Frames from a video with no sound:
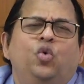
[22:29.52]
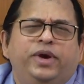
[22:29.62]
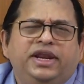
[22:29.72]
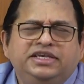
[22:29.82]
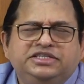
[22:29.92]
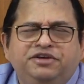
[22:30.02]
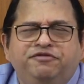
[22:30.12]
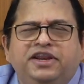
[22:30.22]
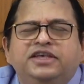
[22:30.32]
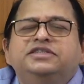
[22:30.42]
When I say
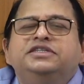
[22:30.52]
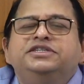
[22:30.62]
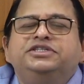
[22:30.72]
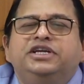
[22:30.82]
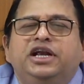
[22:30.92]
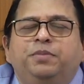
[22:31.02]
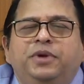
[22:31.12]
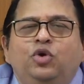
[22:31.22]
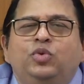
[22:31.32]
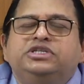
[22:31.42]
financial
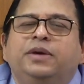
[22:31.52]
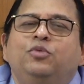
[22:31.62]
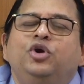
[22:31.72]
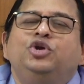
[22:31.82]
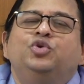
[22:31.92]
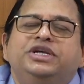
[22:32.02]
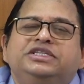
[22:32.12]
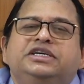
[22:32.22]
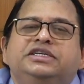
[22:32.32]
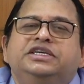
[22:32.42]
statement, which I'm going to
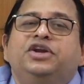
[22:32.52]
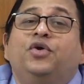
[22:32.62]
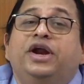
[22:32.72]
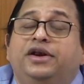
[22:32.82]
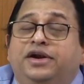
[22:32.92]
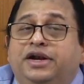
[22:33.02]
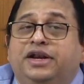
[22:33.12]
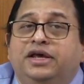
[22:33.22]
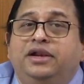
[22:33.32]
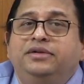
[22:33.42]
discuss in greater
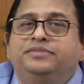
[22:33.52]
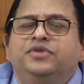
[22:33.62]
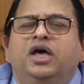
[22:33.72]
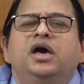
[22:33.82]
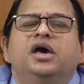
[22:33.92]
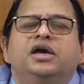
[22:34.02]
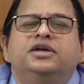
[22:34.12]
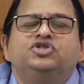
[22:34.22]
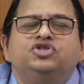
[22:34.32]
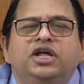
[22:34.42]
detail,
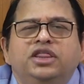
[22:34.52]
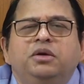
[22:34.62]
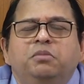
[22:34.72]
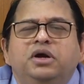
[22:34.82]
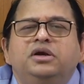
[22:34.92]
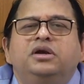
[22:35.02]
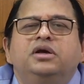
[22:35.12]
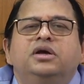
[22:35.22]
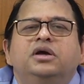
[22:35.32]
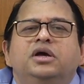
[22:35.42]
it's nothing but
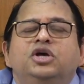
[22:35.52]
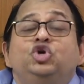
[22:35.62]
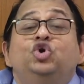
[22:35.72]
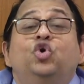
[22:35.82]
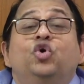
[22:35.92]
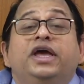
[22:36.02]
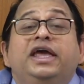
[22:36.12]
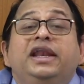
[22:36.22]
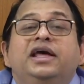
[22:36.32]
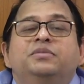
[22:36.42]
your
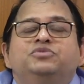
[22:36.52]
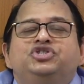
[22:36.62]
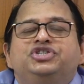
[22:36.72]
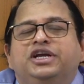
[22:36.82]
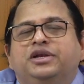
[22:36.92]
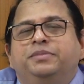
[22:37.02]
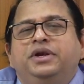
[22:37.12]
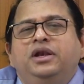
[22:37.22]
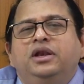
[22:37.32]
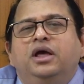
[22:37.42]
income
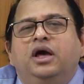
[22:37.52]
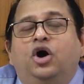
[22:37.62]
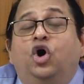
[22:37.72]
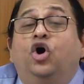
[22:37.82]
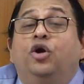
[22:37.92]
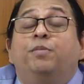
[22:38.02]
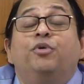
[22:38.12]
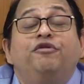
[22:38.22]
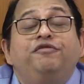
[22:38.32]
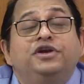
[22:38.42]
statement or
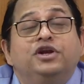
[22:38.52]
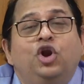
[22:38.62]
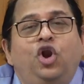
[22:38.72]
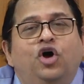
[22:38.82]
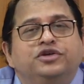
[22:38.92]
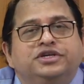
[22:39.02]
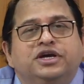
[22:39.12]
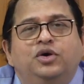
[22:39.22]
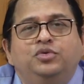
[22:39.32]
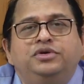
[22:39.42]
profit and loss
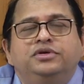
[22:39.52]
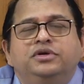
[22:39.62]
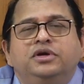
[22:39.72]
account,